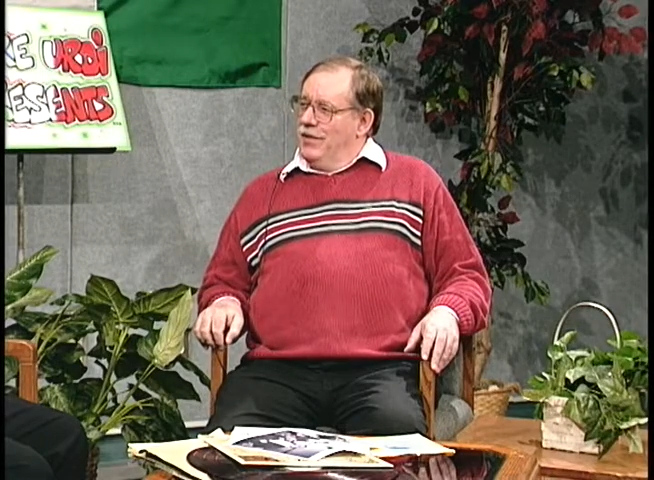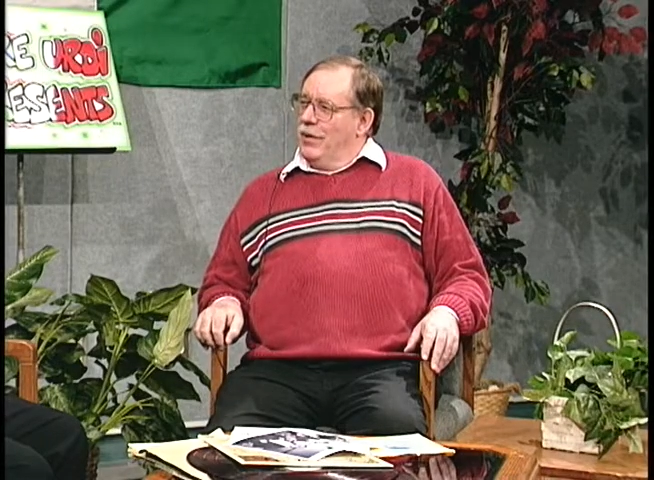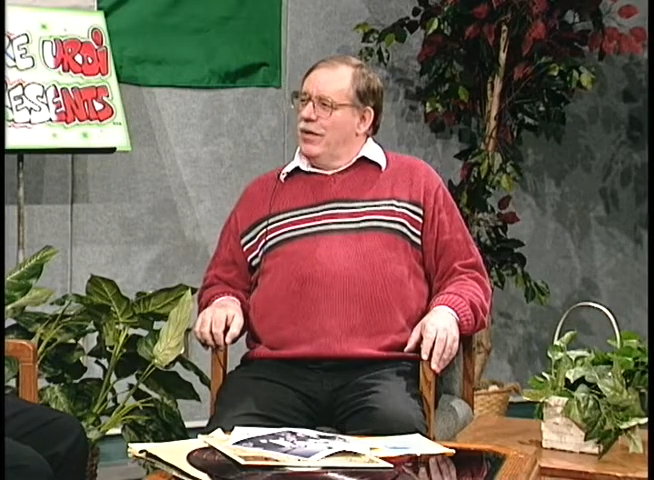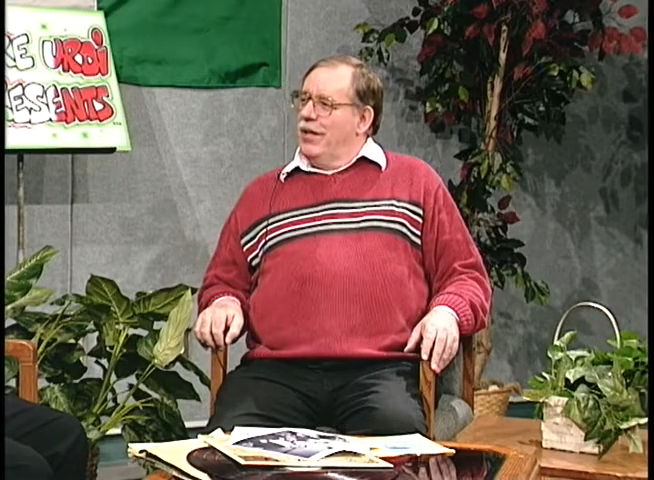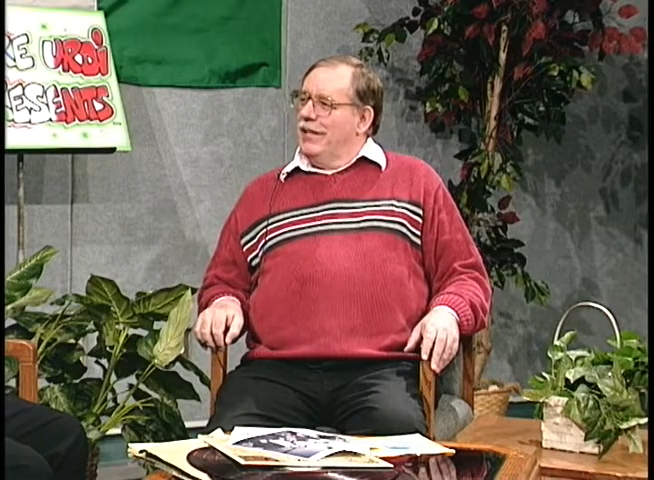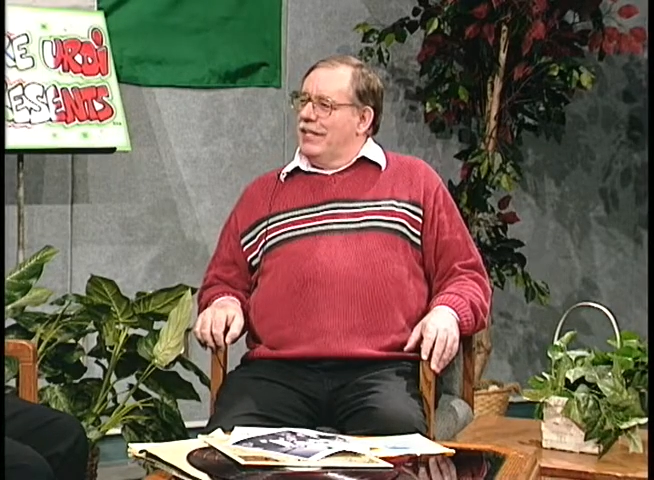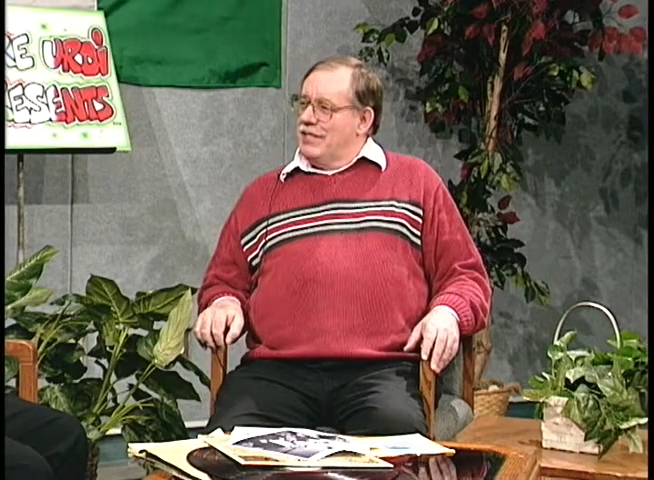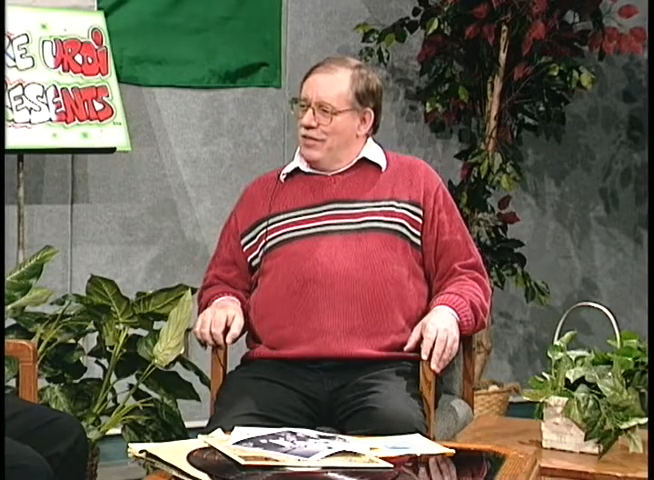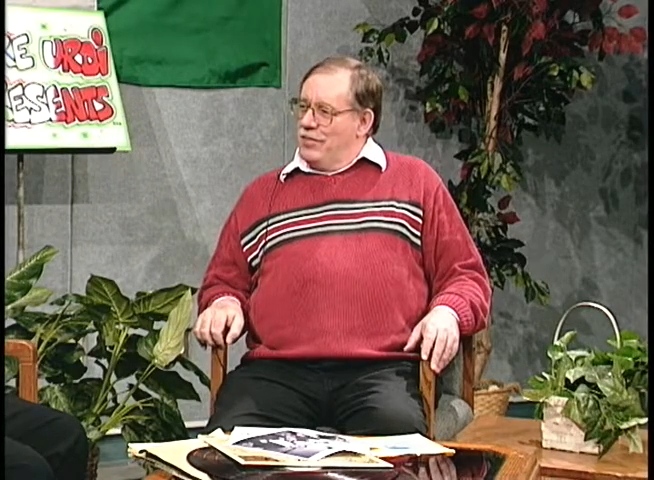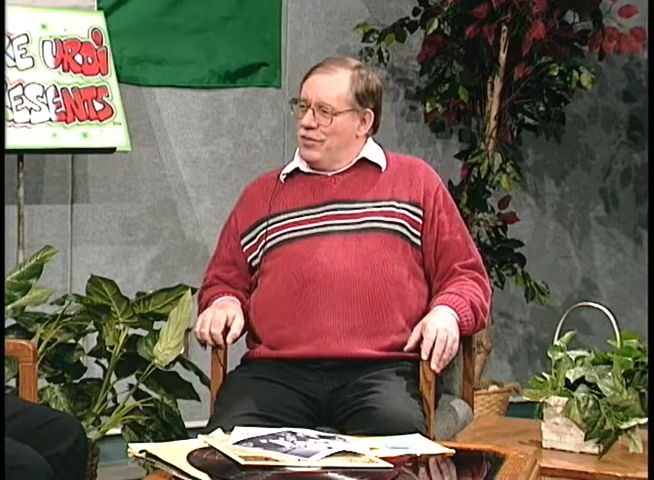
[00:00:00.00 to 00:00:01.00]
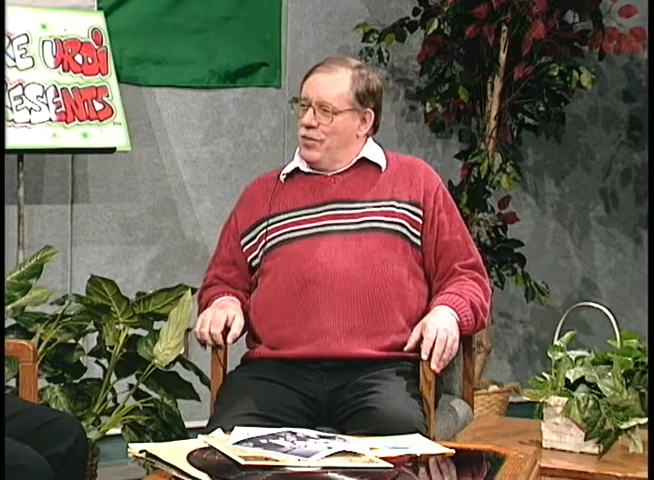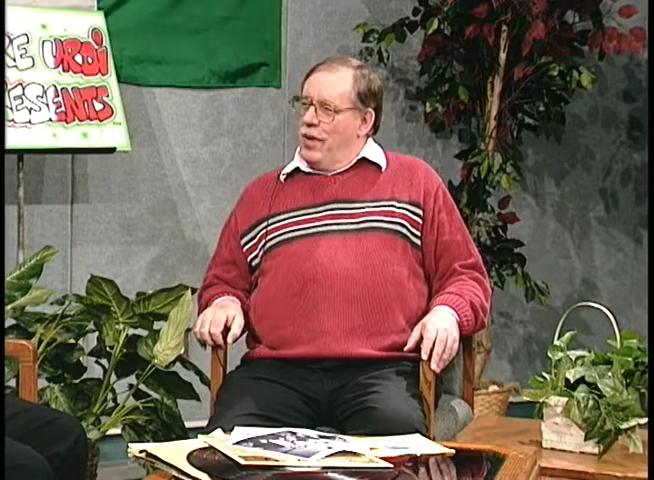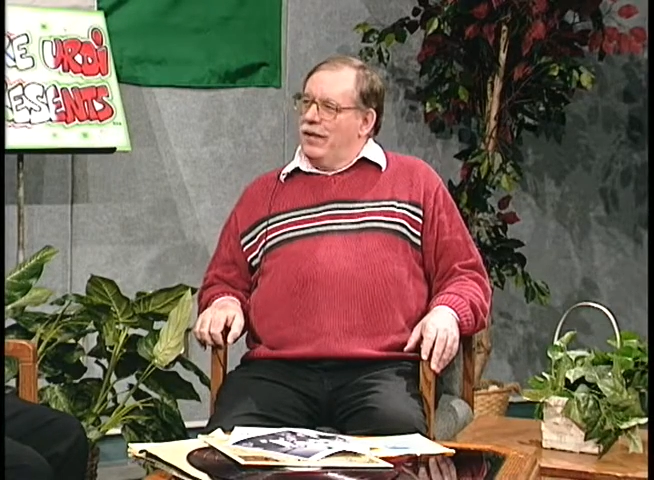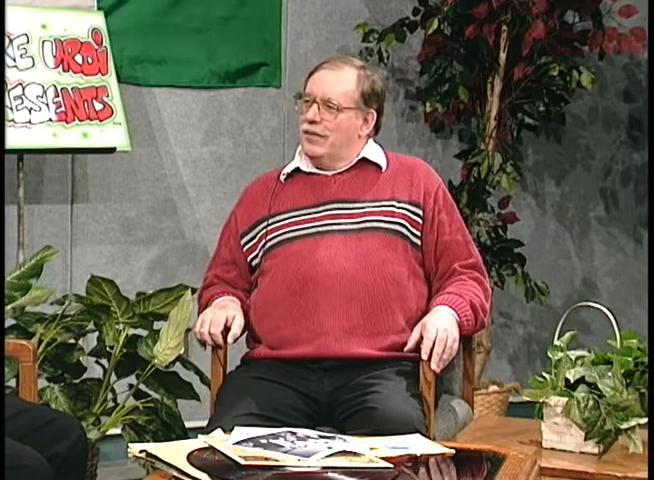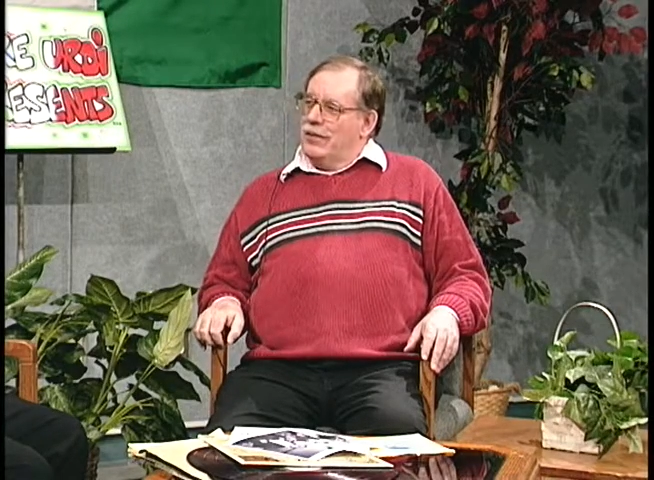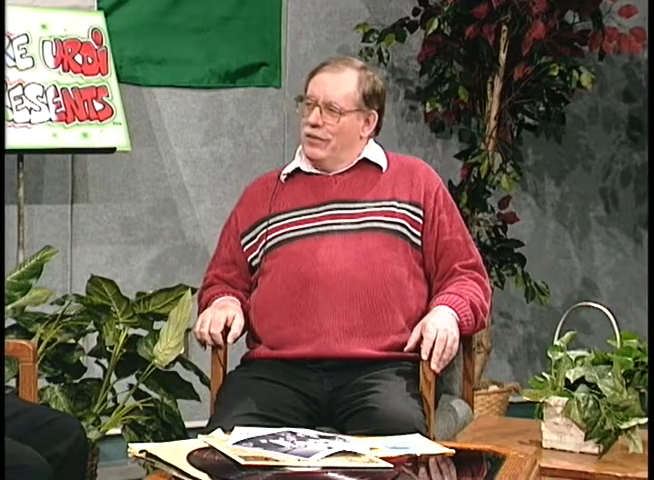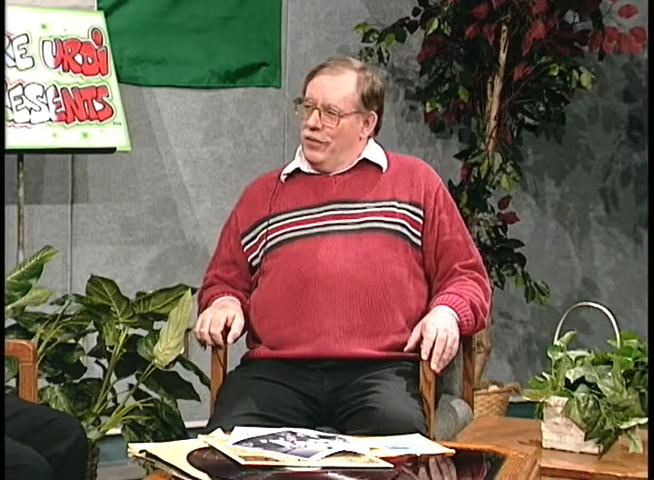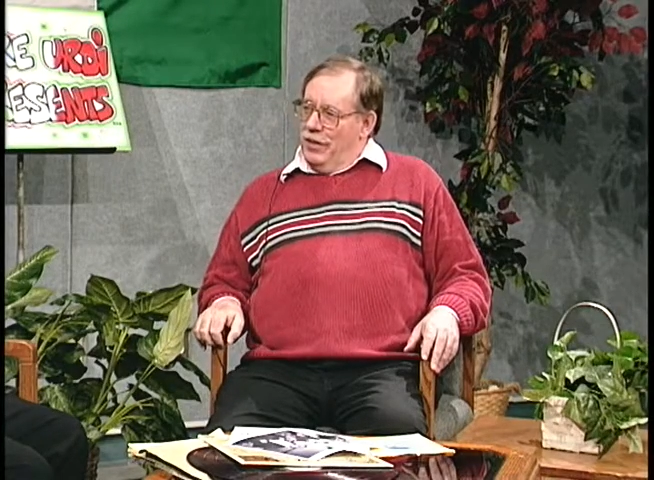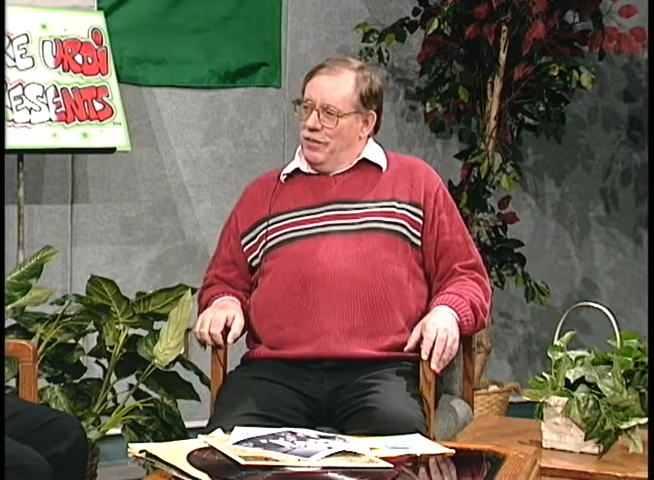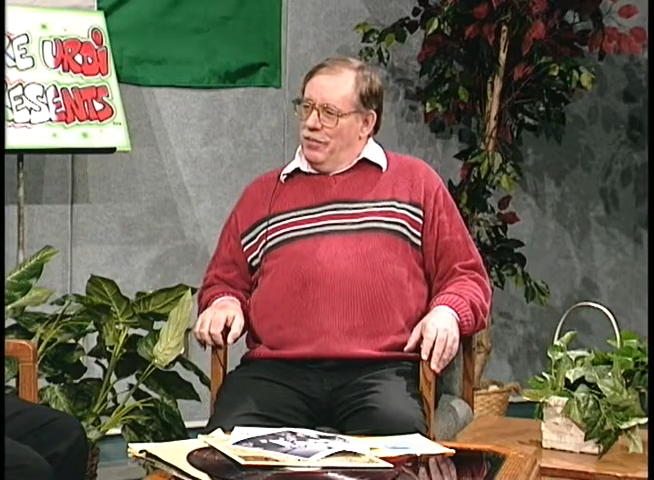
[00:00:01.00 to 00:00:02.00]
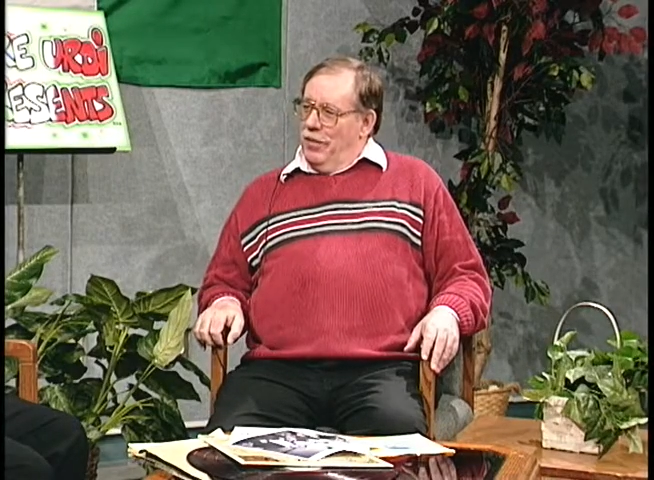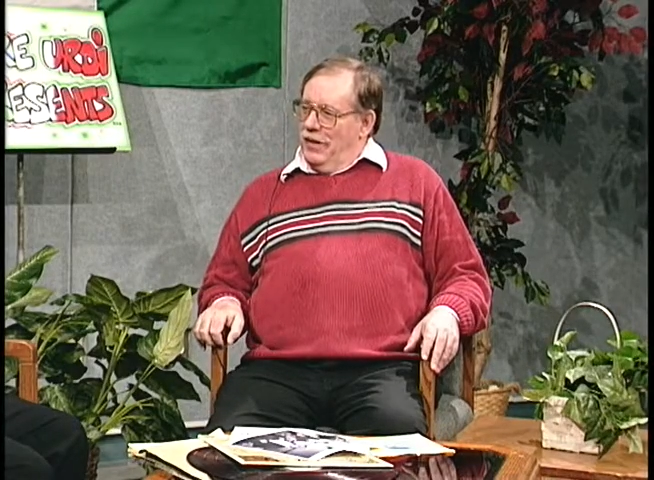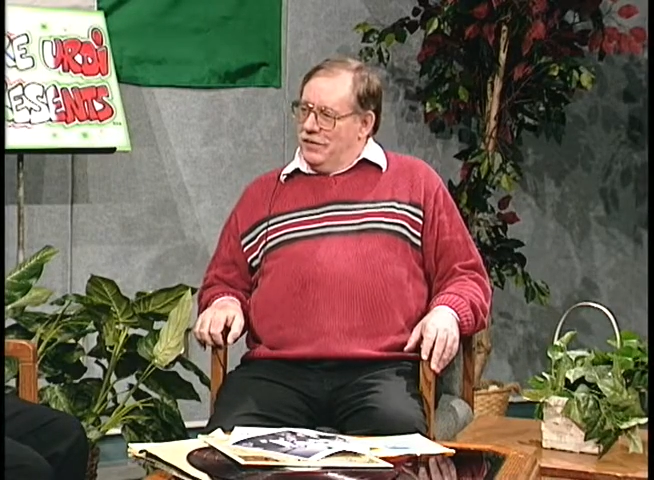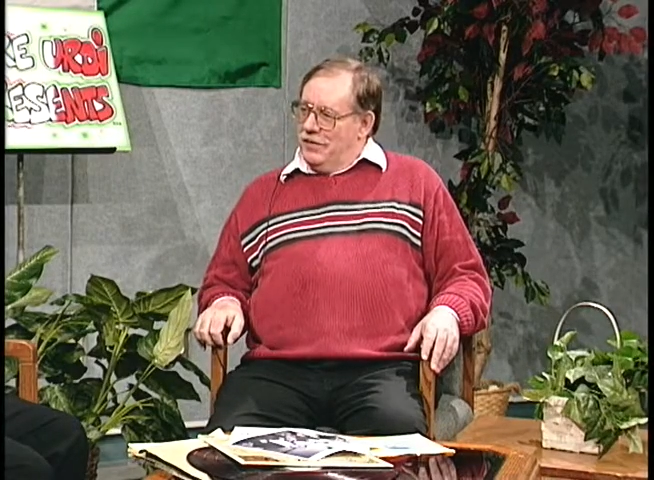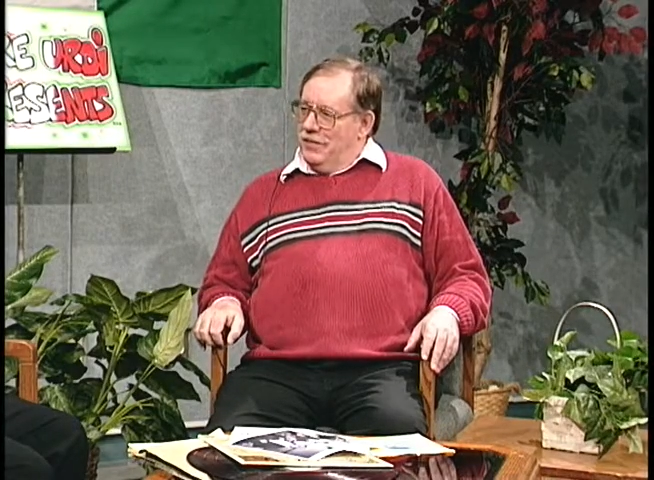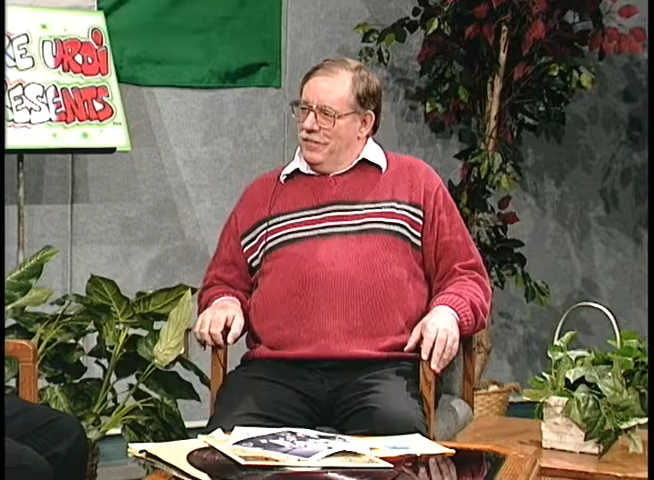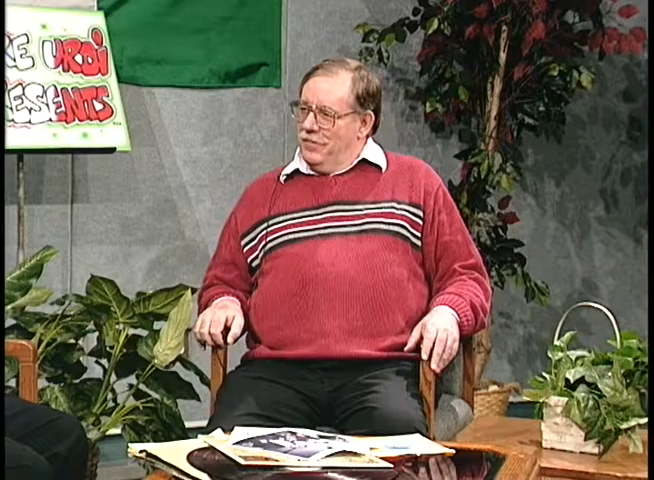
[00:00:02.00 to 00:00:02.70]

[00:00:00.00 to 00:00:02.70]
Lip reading: We called ourselves the Wild Colonial Boys.